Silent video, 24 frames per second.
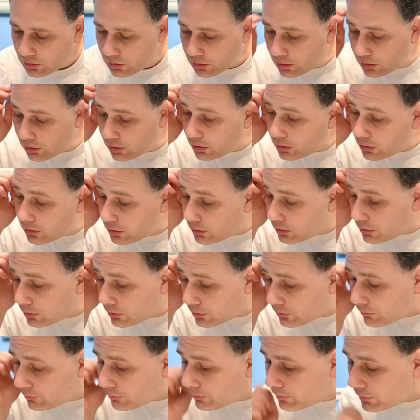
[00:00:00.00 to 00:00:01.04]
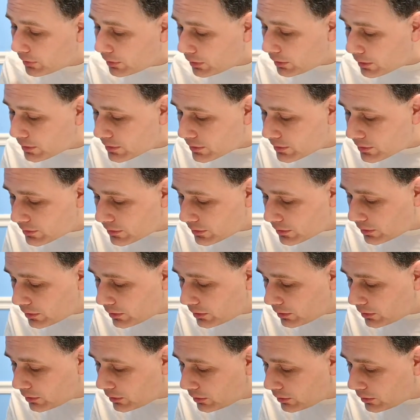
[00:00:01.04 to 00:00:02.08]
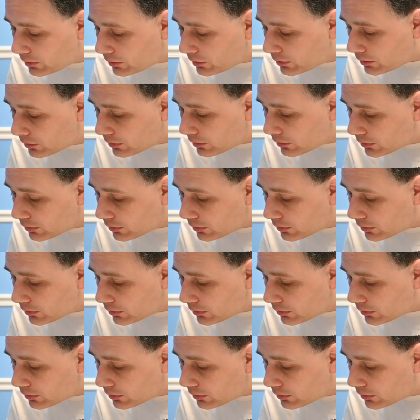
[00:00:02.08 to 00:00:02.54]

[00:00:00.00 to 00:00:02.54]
Let's see.